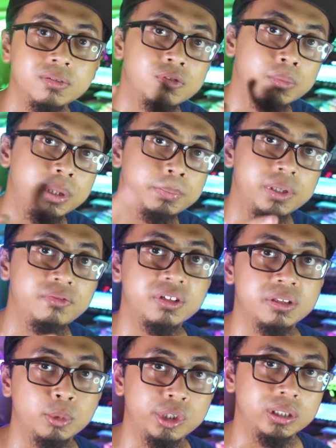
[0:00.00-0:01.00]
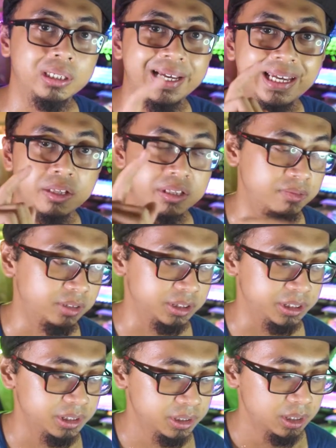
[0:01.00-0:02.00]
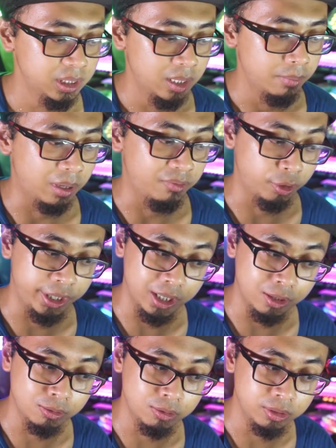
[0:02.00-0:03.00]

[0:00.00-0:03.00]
from the previous model like A7 III, but for now